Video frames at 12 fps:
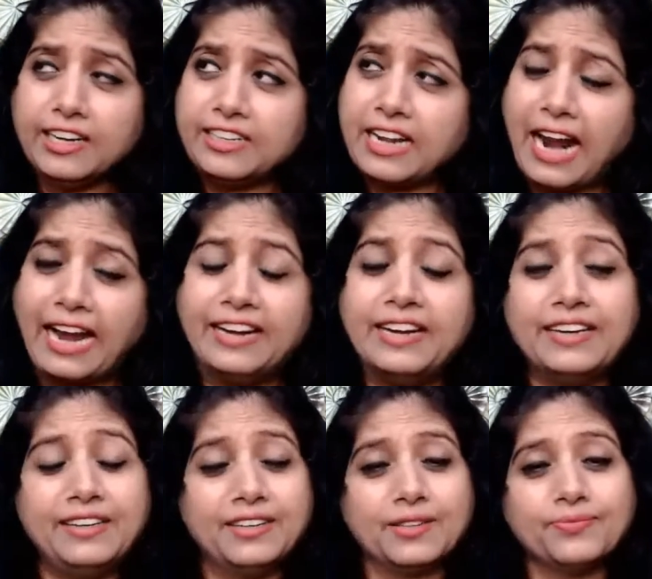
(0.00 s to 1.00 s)
a
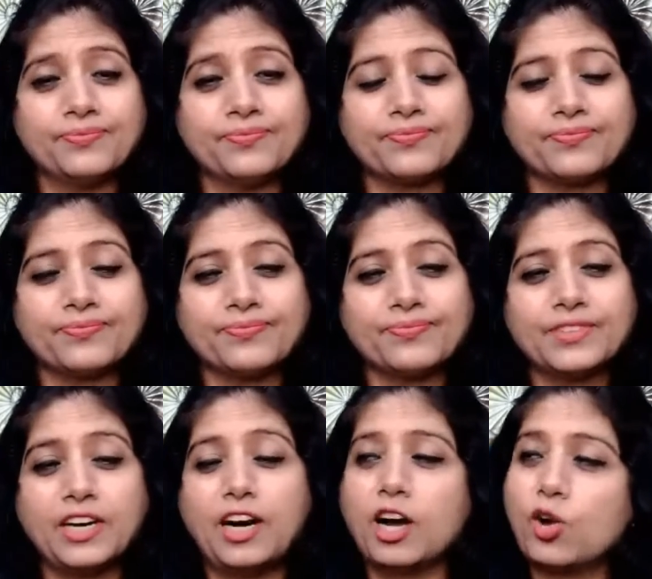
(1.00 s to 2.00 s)
trident,
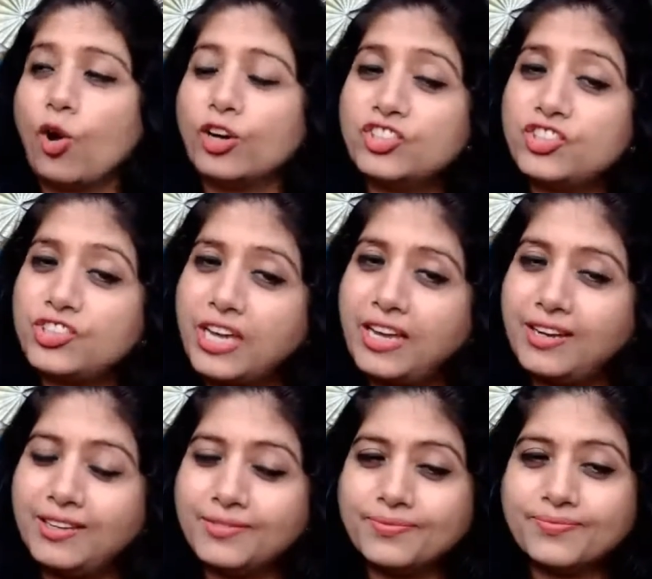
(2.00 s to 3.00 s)
a conch
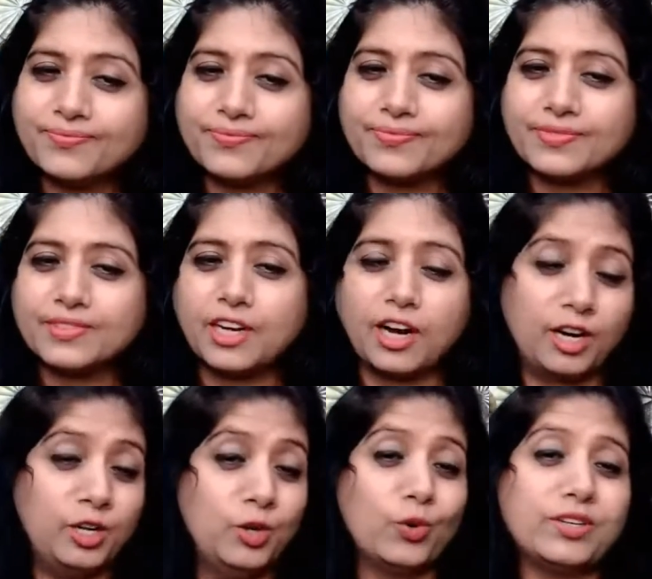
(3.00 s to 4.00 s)
shell,
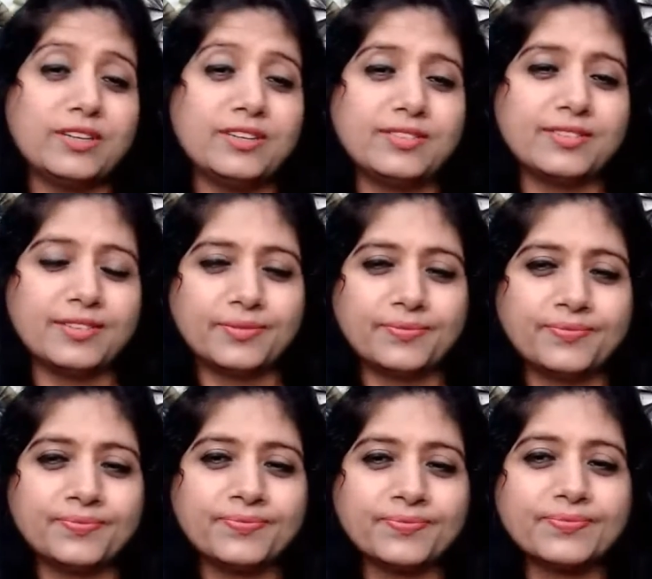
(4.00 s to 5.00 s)
a lotus.
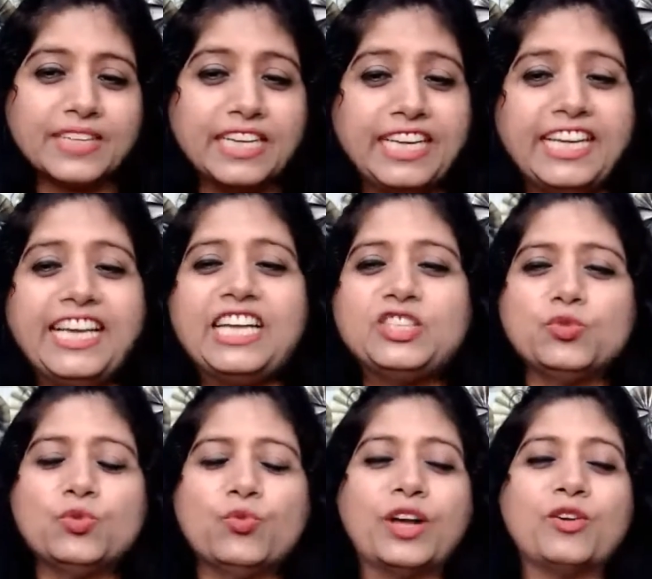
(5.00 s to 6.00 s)

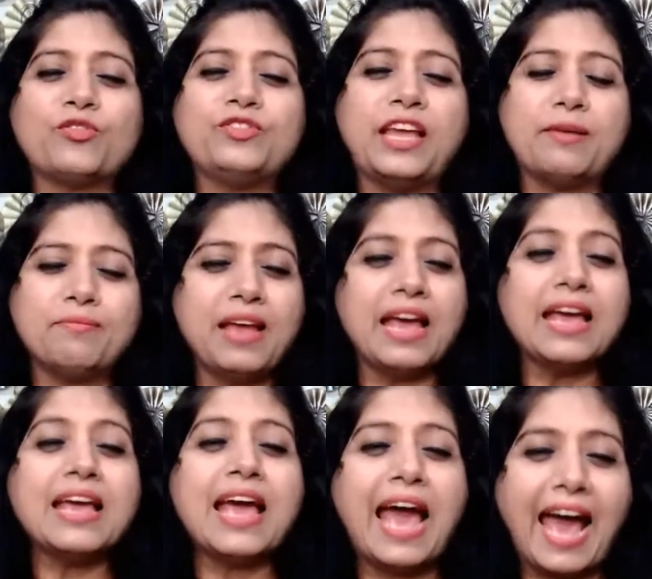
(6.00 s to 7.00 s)
Each one of them
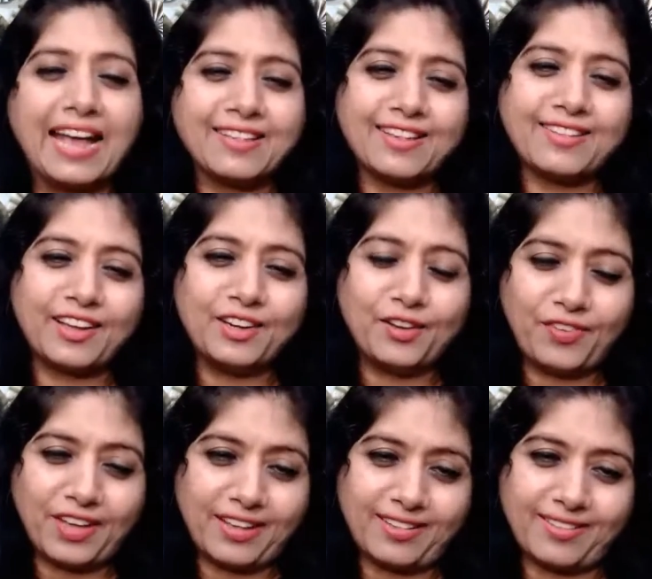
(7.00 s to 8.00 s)
has a
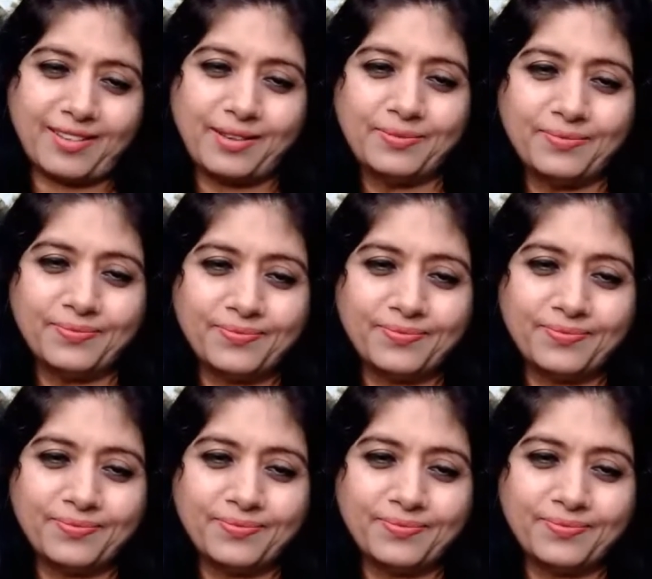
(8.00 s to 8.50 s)
significance.